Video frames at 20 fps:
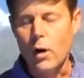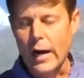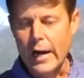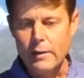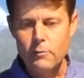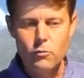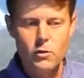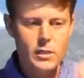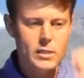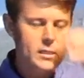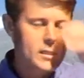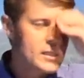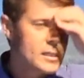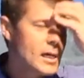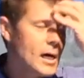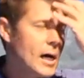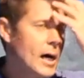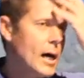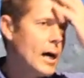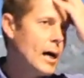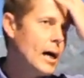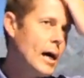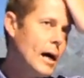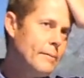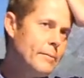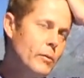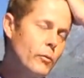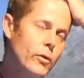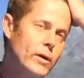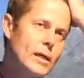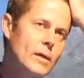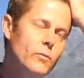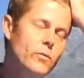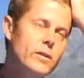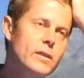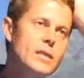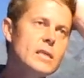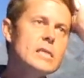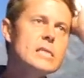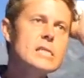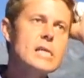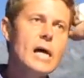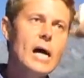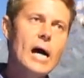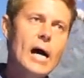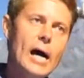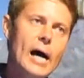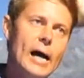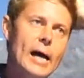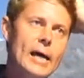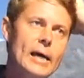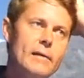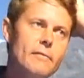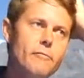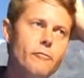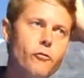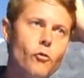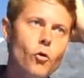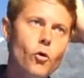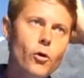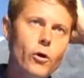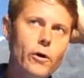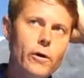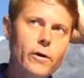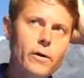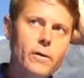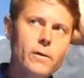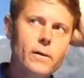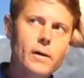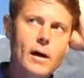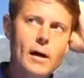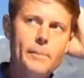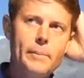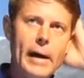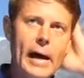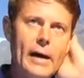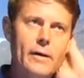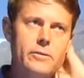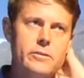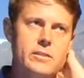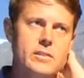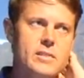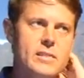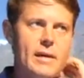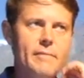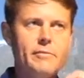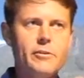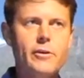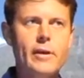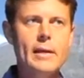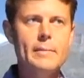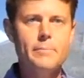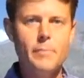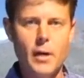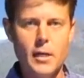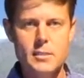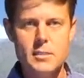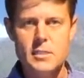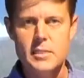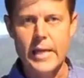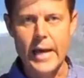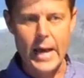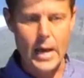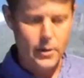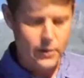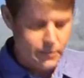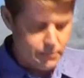I've been working with this guy for about 7 or 8 months now.